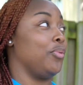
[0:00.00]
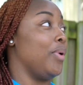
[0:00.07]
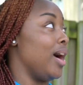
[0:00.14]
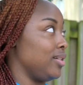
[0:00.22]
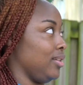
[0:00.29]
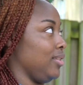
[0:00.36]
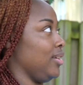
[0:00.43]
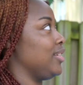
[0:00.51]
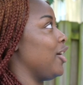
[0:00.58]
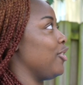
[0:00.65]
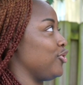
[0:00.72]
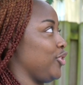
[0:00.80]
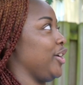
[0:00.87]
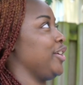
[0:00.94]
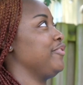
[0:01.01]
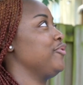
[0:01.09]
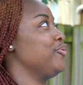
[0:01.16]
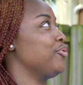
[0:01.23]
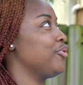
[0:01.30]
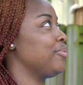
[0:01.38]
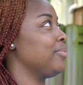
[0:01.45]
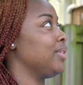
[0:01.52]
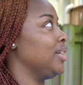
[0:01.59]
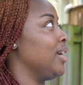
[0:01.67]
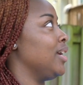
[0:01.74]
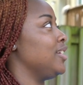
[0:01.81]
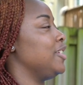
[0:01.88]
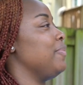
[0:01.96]
watching this house transform
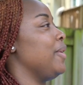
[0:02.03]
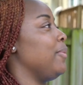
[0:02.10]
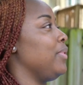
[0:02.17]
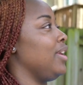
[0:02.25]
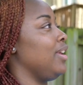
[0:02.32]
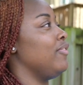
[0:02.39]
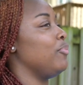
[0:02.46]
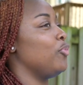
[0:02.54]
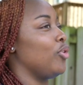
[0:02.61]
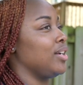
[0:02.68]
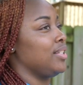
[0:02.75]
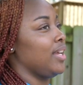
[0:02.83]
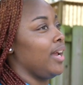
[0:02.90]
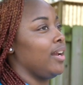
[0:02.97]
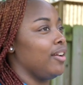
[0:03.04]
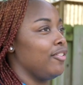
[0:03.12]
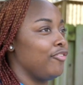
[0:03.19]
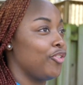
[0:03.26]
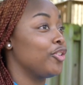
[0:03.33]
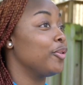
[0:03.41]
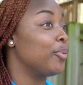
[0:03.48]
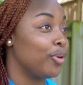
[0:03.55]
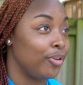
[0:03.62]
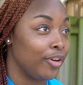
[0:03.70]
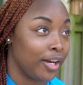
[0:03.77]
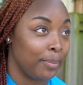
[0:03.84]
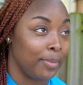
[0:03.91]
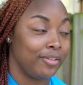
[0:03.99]
just made me even more excited for the
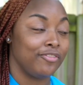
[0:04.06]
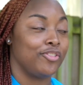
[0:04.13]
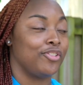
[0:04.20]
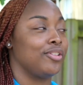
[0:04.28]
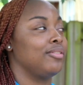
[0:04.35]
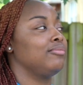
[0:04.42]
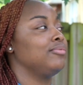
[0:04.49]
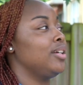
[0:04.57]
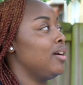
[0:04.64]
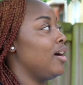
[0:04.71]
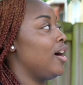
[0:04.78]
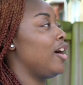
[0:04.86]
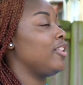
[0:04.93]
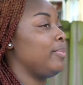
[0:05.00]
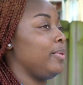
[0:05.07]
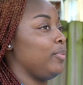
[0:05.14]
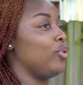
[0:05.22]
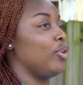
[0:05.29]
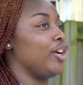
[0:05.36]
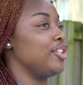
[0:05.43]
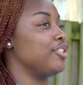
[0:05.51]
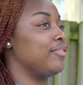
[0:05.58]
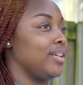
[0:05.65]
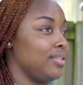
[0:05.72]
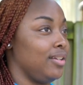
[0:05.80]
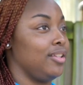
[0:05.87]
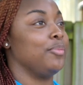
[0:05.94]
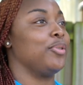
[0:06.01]
program and for other people who are
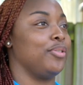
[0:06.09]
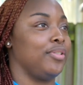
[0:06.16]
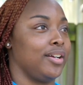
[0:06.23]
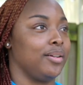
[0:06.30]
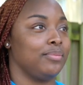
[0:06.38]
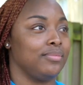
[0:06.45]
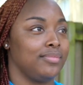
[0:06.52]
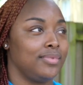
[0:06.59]
interested in the program.